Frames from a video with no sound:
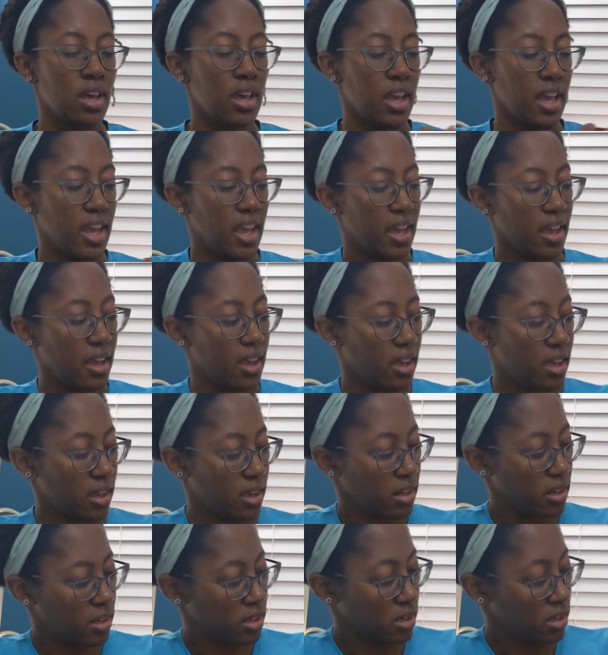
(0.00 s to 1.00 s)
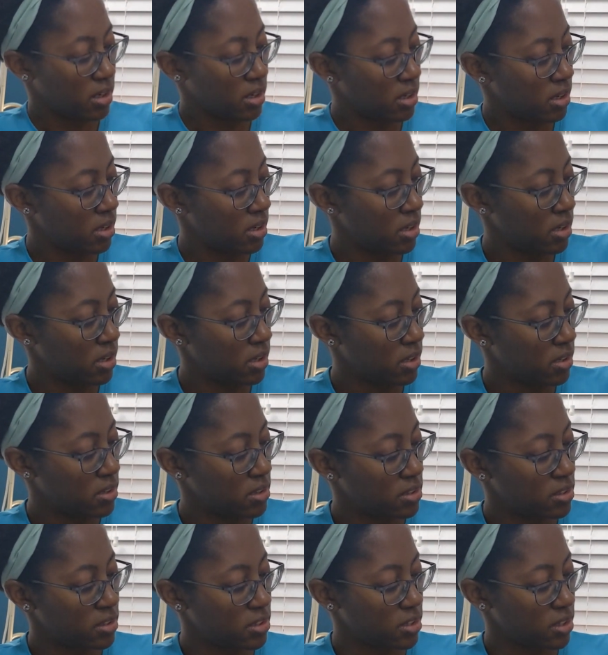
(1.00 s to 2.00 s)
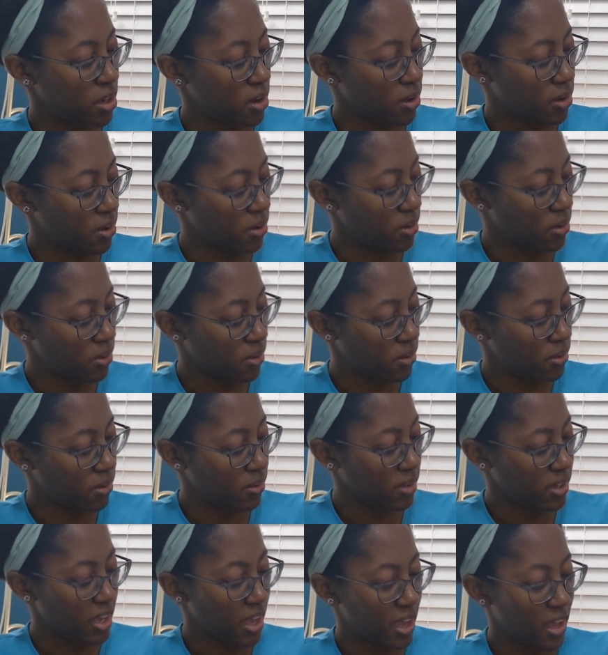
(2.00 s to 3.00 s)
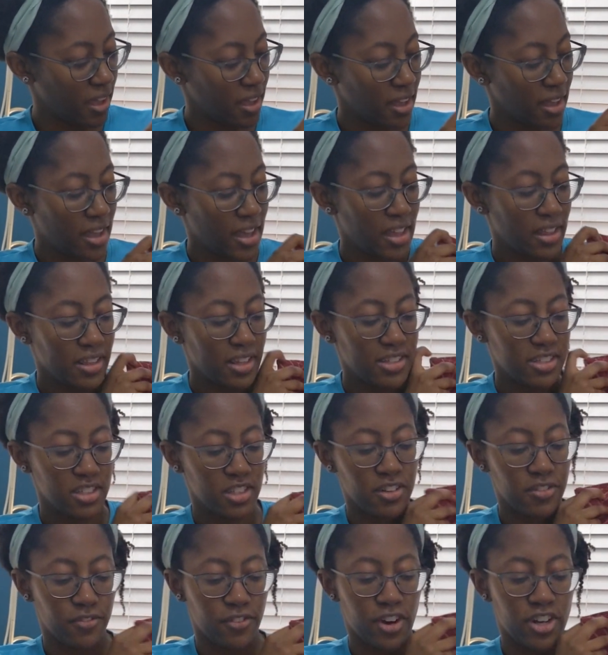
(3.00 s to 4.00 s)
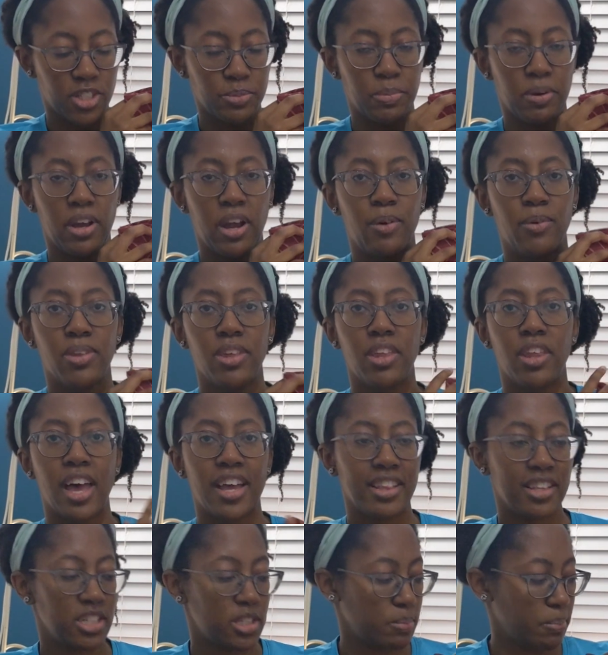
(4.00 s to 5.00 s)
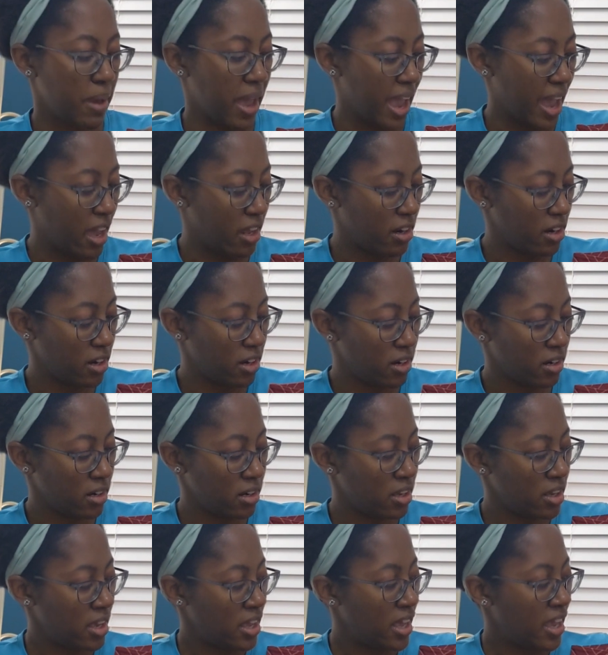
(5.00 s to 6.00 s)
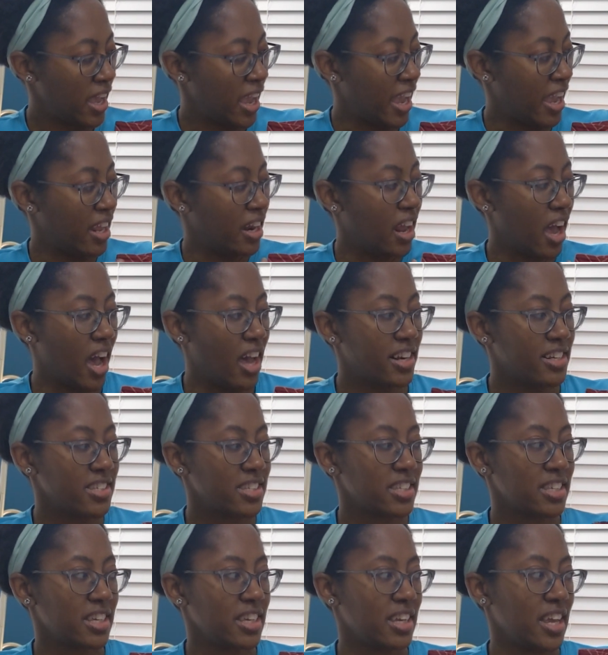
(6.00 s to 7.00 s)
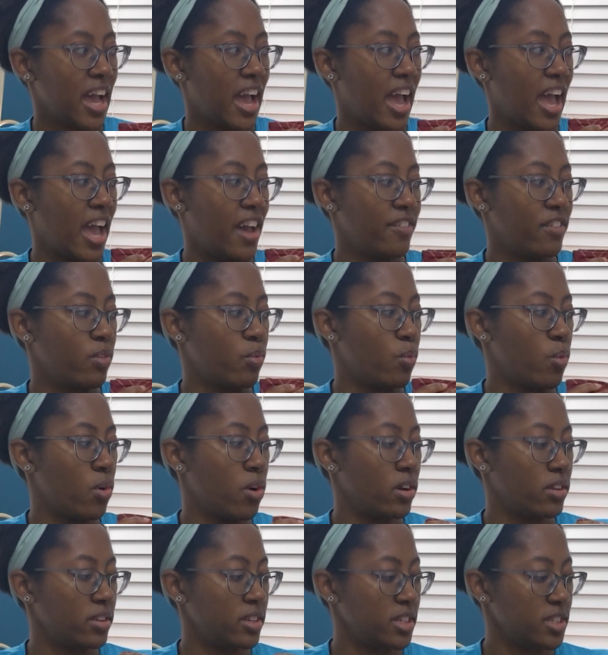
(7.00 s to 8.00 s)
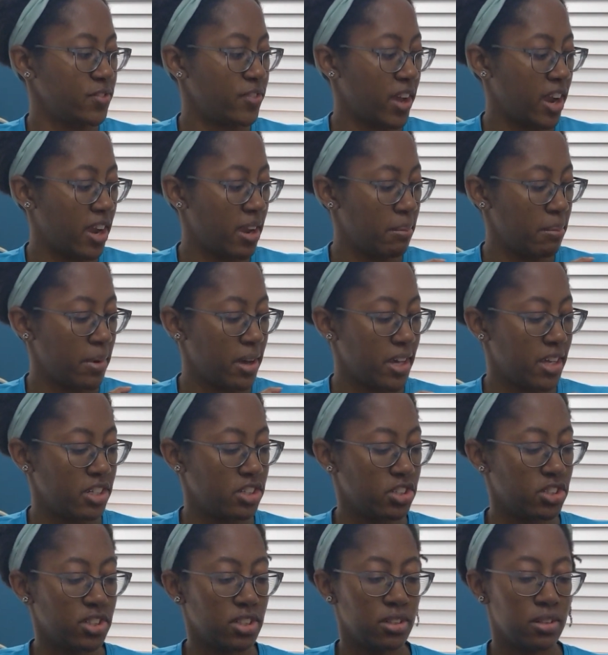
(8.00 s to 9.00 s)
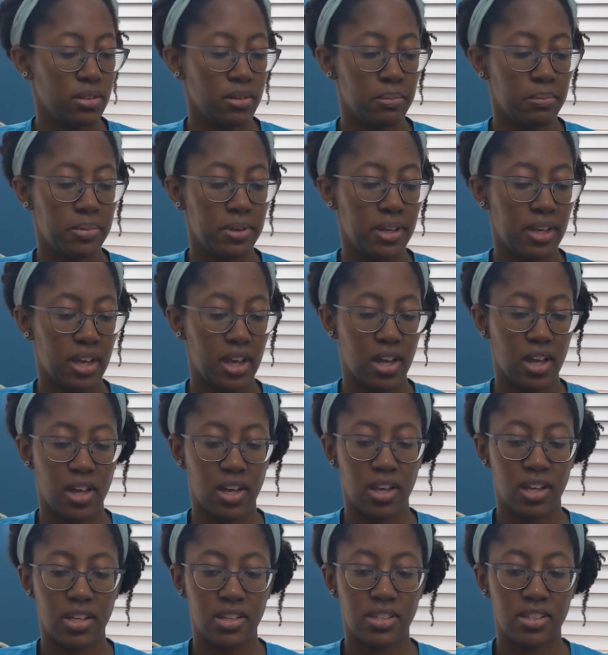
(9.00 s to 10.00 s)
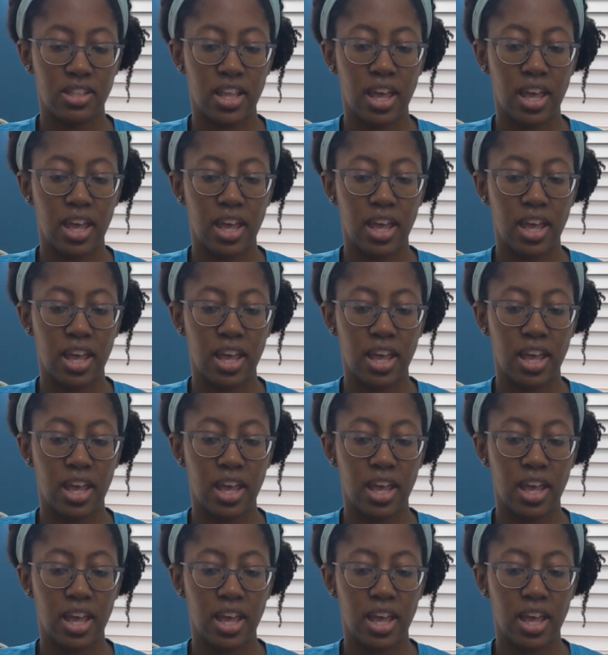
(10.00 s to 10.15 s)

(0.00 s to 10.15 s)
And so yeah, this is the first pair. I really like this pattern, and honestly I haven't worn these very much because